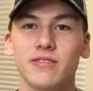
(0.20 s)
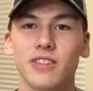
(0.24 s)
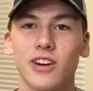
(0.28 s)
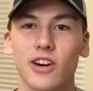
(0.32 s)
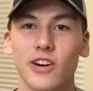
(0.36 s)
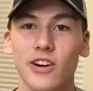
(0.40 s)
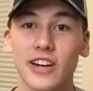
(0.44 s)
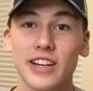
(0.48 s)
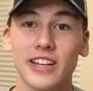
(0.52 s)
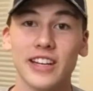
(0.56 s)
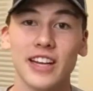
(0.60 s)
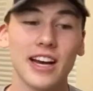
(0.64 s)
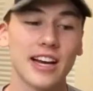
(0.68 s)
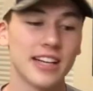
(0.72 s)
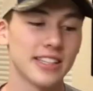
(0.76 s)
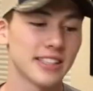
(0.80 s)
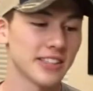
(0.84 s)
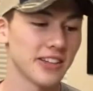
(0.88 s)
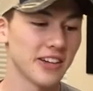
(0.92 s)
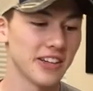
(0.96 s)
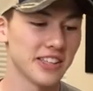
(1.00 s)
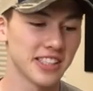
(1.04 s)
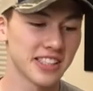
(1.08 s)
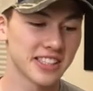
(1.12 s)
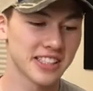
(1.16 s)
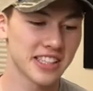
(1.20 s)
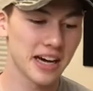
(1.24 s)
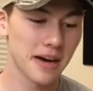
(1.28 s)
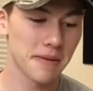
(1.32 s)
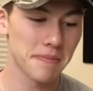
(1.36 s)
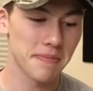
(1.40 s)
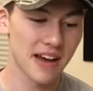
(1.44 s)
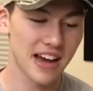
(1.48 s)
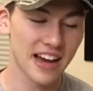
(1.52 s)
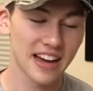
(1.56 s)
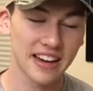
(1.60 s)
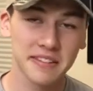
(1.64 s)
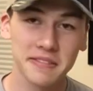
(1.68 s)
Alright guys, so I just
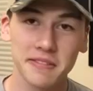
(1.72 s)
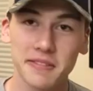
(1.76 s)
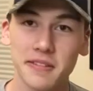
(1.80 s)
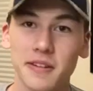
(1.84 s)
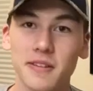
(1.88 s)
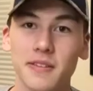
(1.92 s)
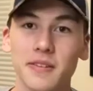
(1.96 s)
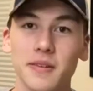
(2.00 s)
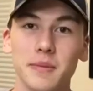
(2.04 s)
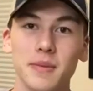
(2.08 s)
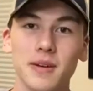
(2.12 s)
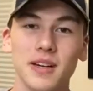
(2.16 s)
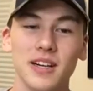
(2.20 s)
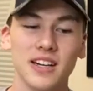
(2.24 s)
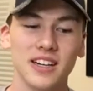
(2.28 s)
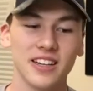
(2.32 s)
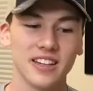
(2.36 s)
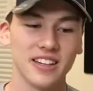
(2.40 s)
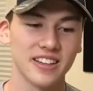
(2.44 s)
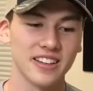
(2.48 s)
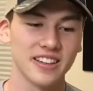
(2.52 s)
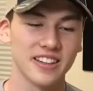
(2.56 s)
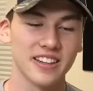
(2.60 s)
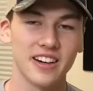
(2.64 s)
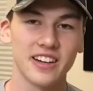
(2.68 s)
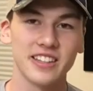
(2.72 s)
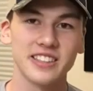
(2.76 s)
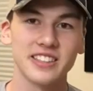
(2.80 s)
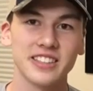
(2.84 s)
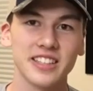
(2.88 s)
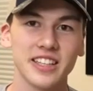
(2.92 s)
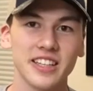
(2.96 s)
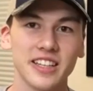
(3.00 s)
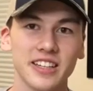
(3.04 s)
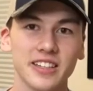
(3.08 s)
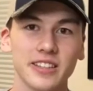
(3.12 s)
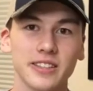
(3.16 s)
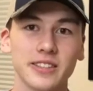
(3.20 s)
got back from uh, the yard
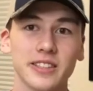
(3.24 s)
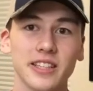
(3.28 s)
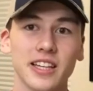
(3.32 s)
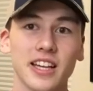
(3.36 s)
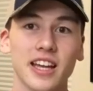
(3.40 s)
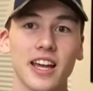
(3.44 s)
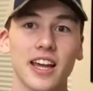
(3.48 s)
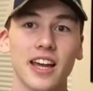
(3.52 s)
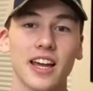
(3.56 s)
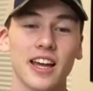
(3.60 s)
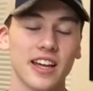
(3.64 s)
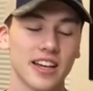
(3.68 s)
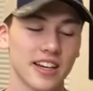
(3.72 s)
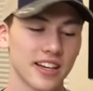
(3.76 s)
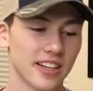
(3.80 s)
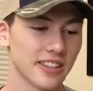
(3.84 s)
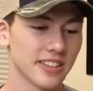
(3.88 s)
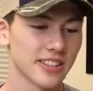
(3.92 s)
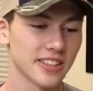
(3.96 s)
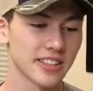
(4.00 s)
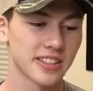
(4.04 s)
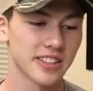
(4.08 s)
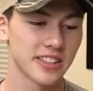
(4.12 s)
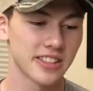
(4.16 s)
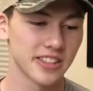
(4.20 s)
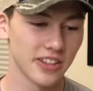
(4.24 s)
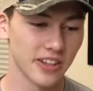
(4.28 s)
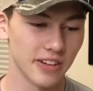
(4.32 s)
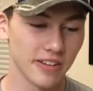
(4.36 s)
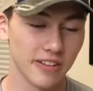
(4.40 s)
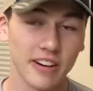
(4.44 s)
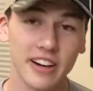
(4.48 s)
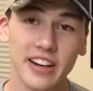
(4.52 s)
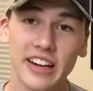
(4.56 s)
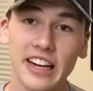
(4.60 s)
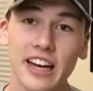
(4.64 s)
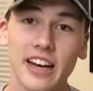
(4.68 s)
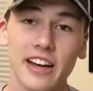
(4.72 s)
sales and I'll just do a
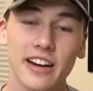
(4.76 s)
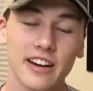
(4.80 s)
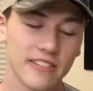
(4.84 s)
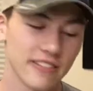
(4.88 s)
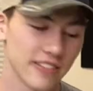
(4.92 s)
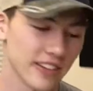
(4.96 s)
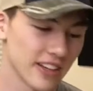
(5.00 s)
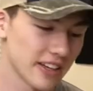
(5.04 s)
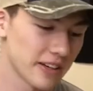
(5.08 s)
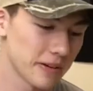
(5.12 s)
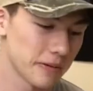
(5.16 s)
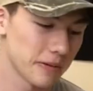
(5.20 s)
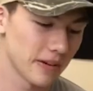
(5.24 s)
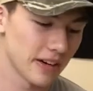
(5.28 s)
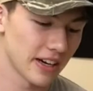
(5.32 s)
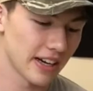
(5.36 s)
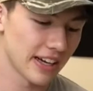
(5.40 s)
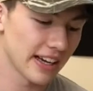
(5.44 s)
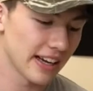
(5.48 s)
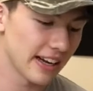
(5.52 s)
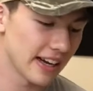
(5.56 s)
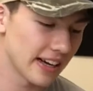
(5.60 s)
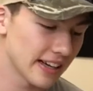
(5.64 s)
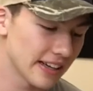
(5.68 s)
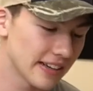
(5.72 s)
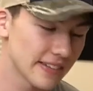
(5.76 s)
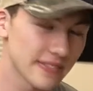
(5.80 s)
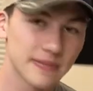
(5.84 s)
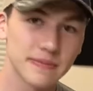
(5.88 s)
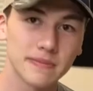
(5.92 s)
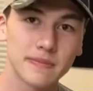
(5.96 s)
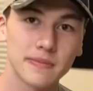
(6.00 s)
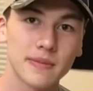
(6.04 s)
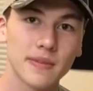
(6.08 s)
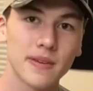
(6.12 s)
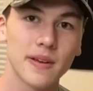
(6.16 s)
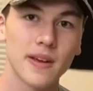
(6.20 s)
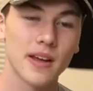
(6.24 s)
rundown of like what I got.
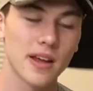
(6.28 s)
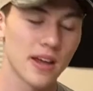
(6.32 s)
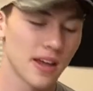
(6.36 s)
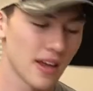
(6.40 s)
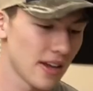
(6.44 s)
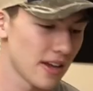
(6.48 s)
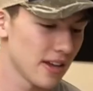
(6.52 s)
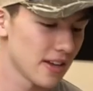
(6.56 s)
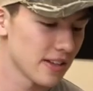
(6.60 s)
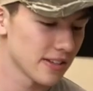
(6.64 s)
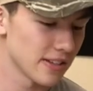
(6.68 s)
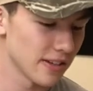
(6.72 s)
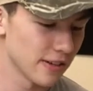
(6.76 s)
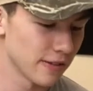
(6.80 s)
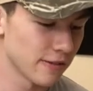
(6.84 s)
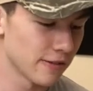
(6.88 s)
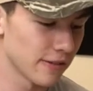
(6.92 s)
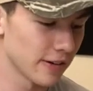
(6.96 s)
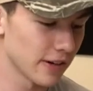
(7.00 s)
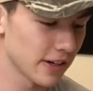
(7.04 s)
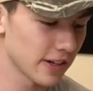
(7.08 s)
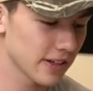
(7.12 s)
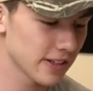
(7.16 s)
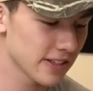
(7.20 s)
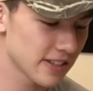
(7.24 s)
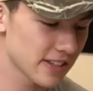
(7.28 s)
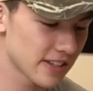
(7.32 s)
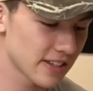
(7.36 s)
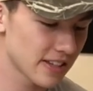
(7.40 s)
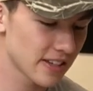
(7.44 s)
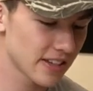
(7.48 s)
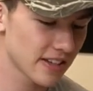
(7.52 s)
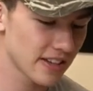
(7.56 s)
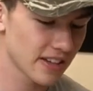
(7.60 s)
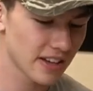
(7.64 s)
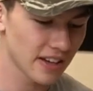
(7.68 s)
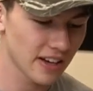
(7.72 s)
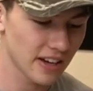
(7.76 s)
So first,
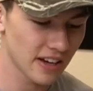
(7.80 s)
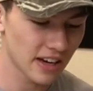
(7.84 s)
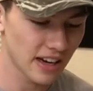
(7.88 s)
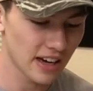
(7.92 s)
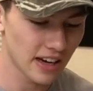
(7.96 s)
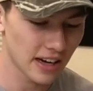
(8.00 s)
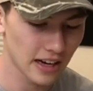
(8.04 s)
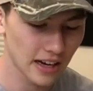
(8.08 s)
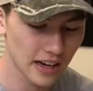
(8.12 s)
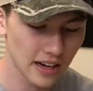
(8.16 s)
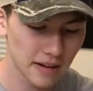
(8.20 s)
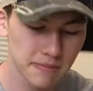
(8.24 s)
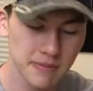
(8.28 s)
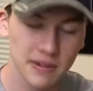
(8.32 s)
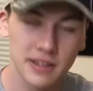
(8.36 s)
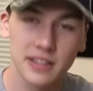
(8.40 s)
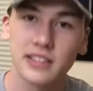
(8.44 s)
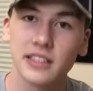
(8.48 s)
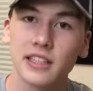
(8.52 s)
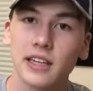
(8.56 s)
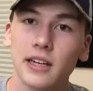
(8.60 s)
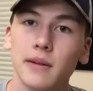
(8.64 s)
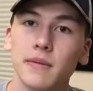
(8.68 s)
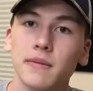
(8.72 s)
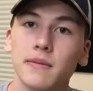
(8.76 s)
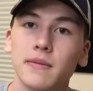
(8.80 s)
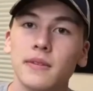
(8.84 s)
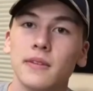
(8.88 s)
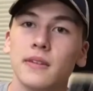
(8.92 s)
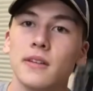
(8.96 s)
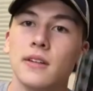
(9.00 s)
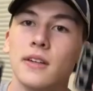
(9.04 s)
uh, I picked up